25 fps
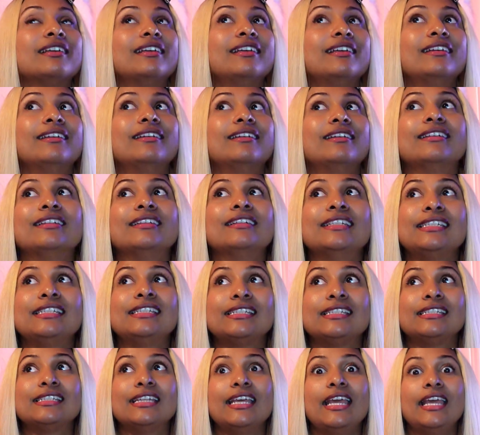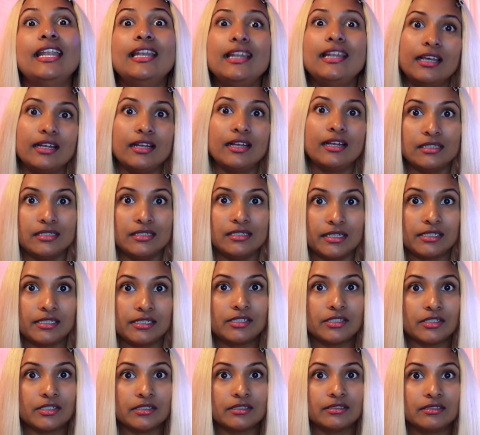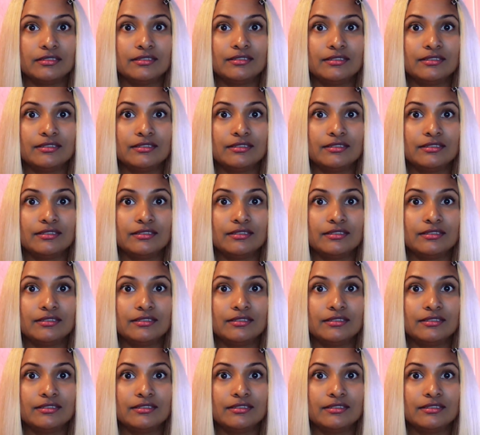is Illayaraja sir.